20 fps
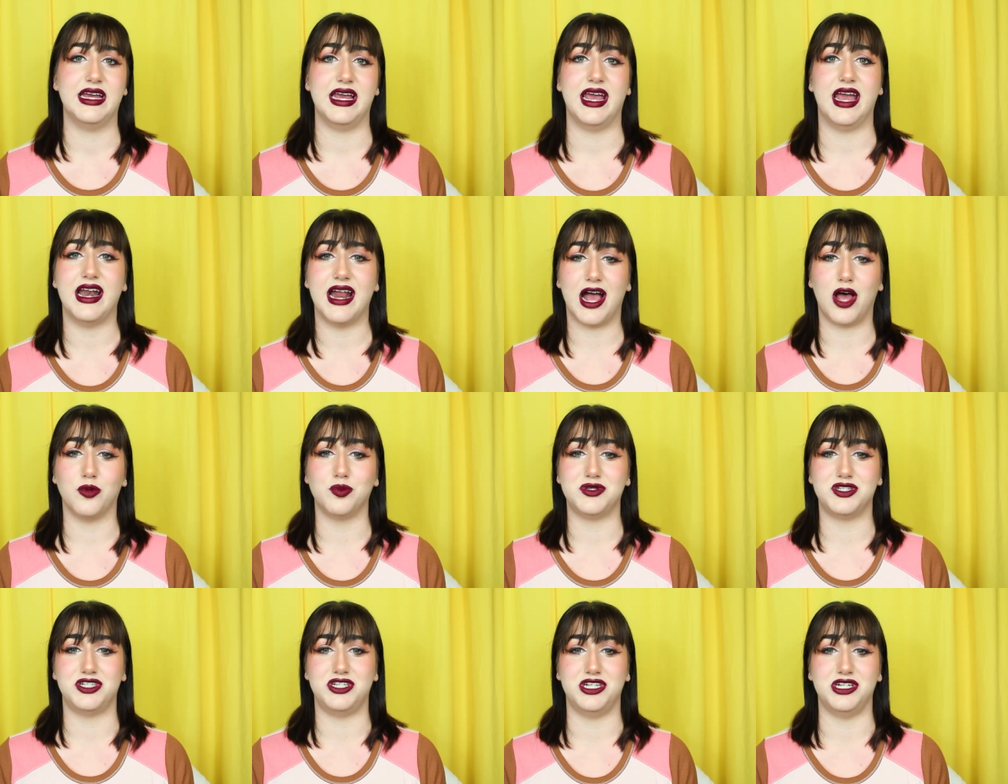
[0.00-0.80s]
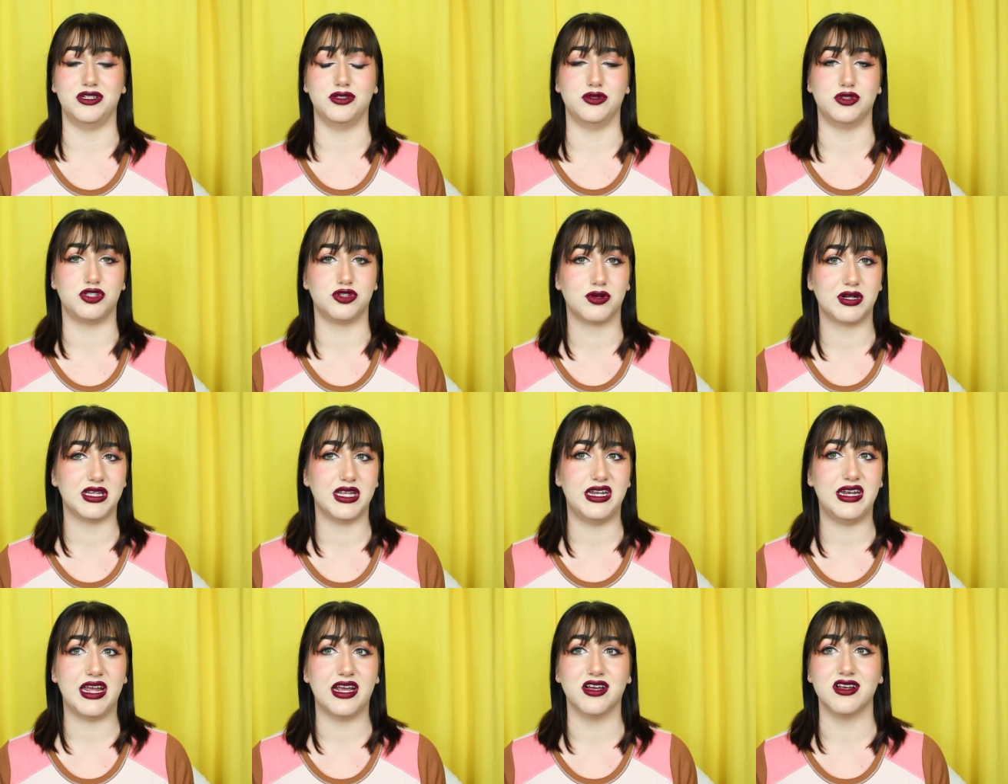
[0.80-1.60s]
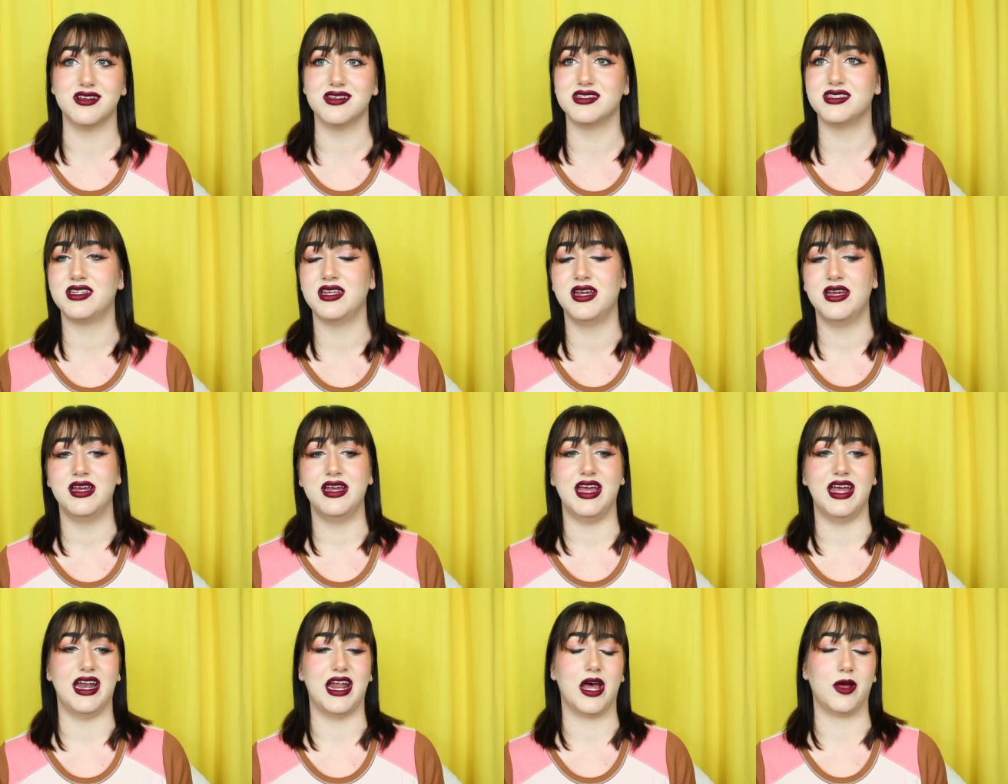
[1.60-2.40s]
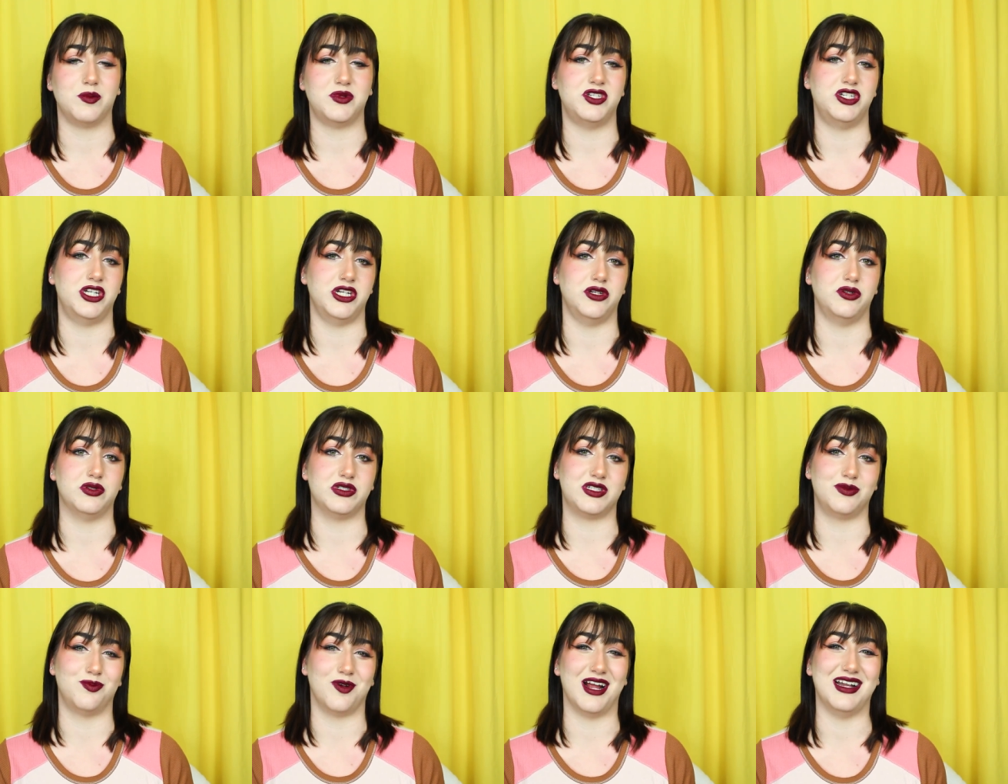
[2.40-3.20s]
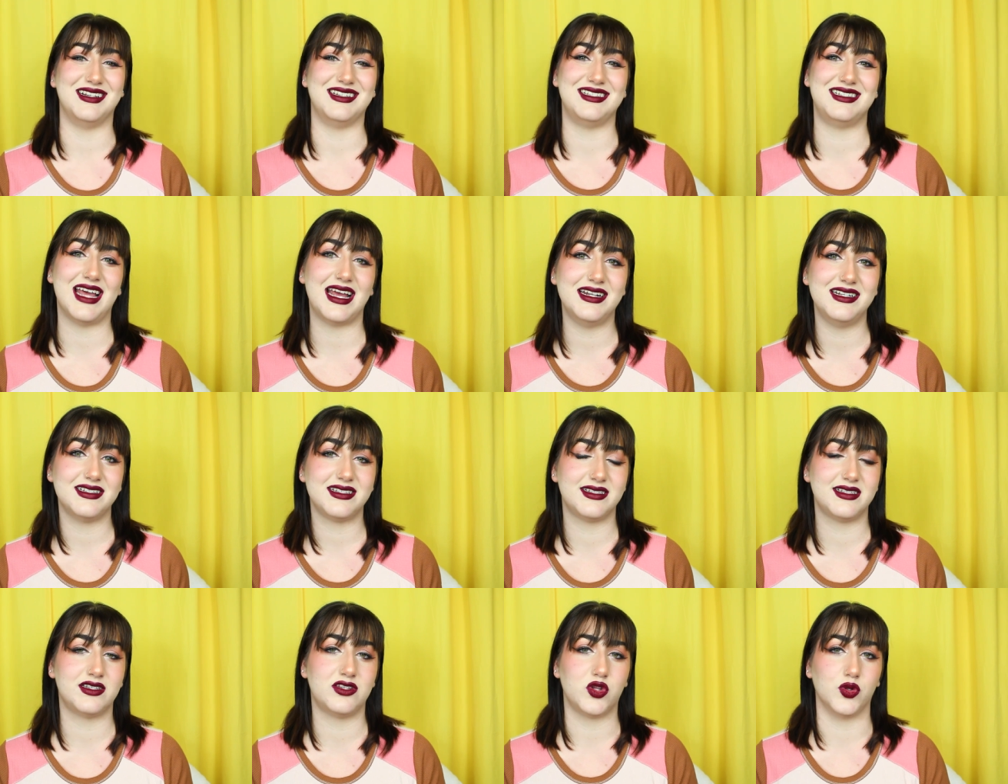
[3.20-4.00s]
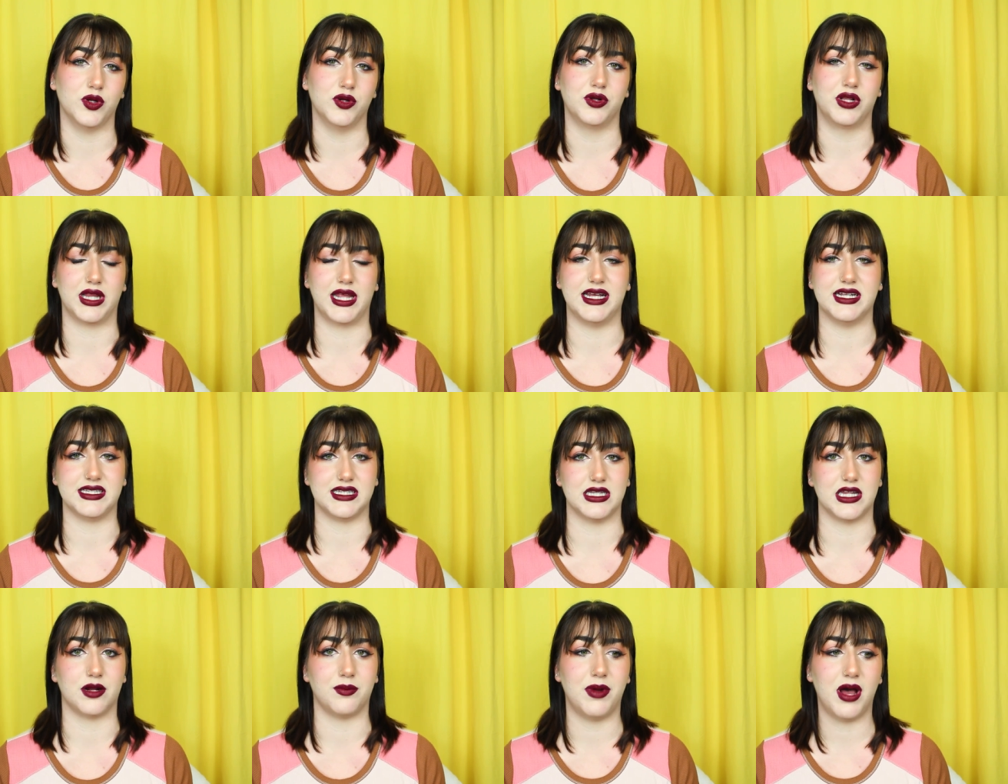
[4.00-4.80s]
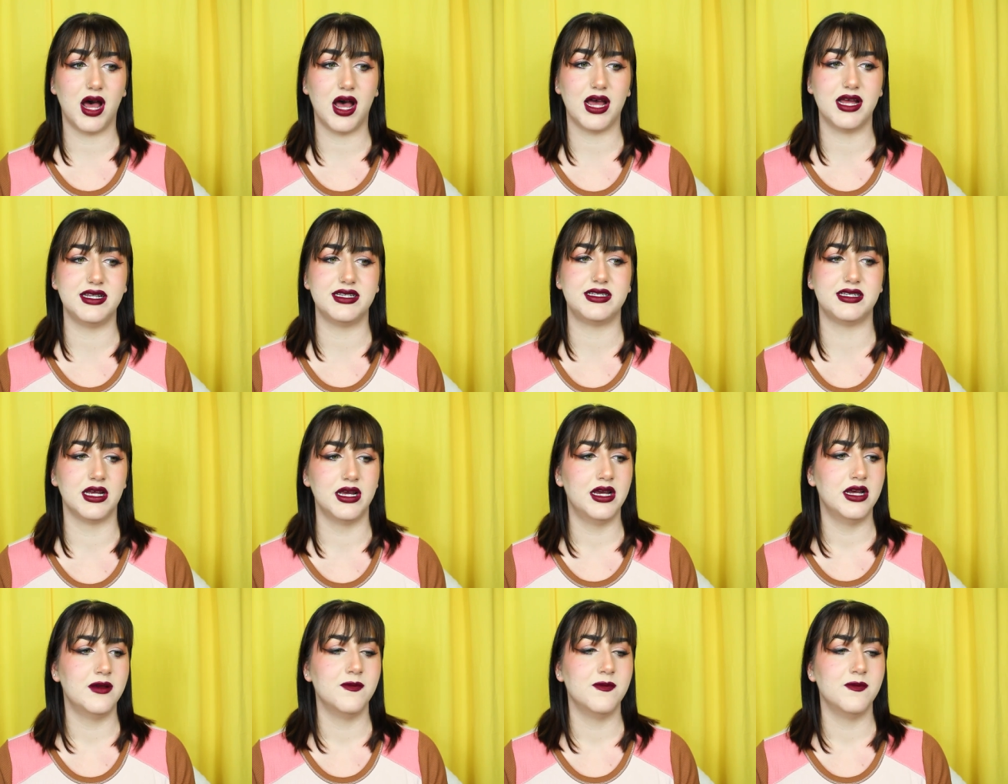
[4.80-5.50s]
It helps to shorten the nails, it helps to spread scents through glands in their paws.